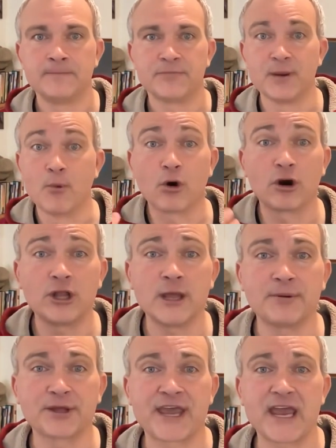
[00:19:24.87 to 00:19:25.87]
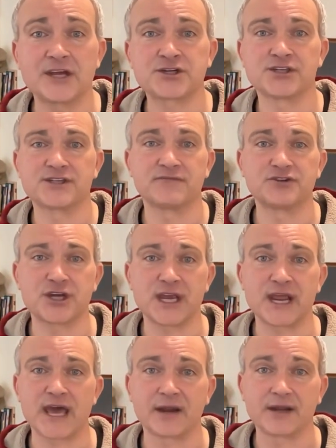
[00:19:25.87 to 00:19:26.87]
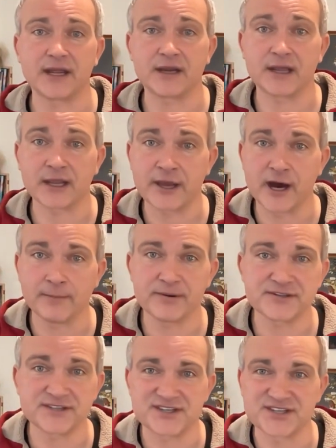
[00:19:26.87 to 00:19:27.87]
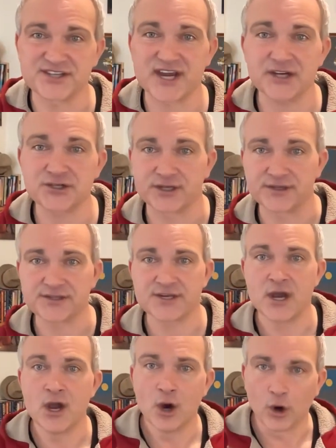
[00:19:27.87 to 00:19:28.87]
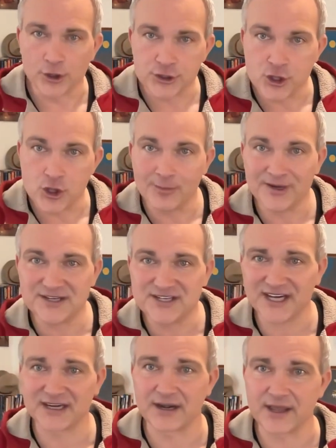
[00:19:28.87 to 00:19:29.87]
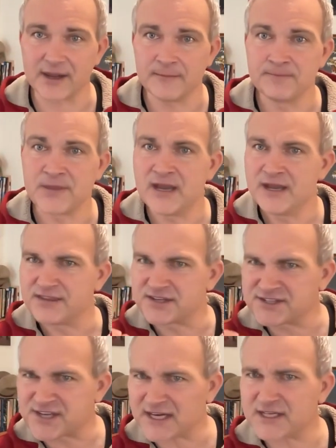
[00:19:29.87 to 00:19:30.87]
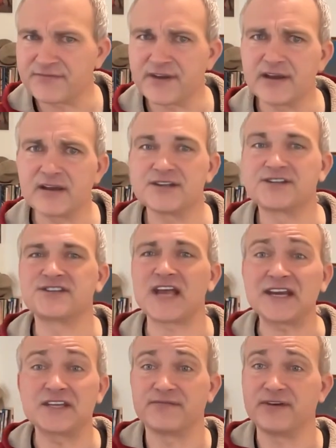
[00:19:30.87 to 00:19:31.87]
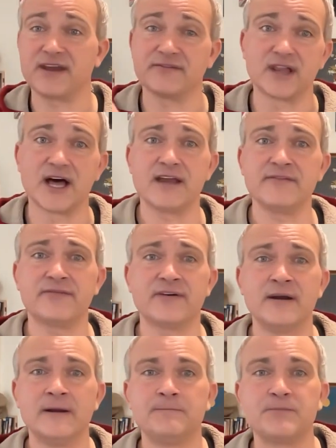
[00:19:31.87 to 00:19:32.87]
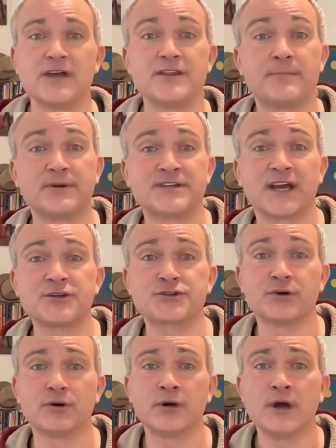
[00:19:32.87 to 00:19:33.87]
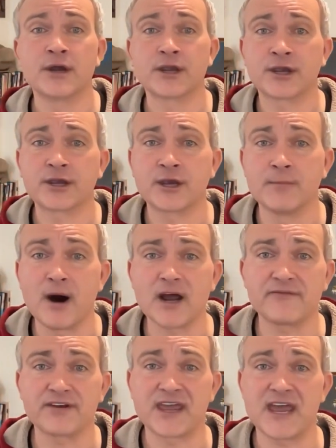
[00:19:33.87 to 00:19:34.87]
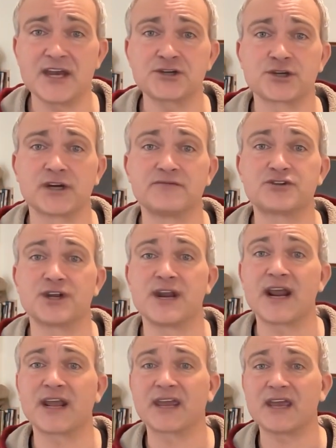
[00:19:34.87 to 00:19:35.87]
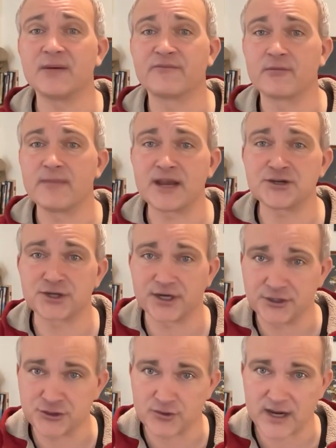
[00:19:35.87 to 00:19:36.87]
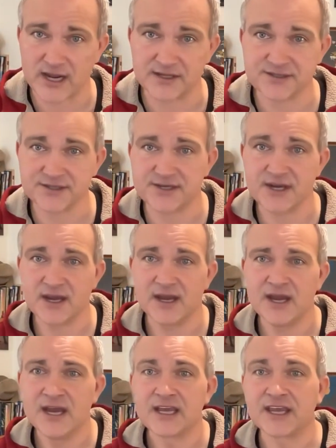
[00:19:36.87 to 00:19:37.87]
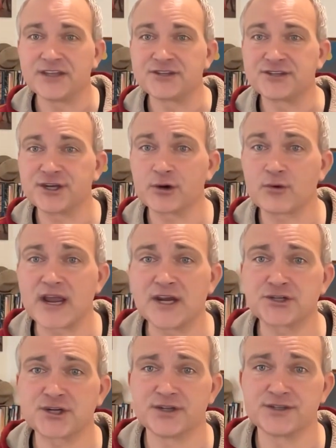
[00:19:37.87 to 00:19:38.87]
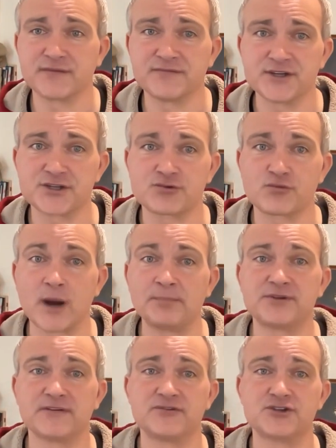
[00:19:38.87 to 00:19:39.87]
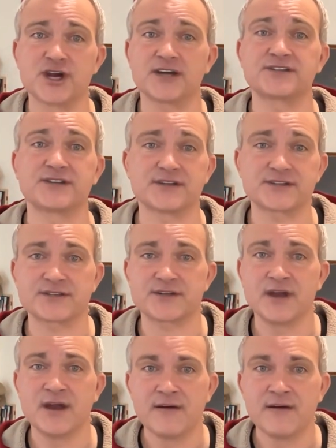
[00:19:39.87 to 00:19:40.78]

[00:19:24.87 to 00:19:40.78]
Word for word: The moral implications of gene editing encompass discussions on human dignity, the sanctity, sanctity of life, and the potential commodification of genetic information and traits, considerations of disruptive justice,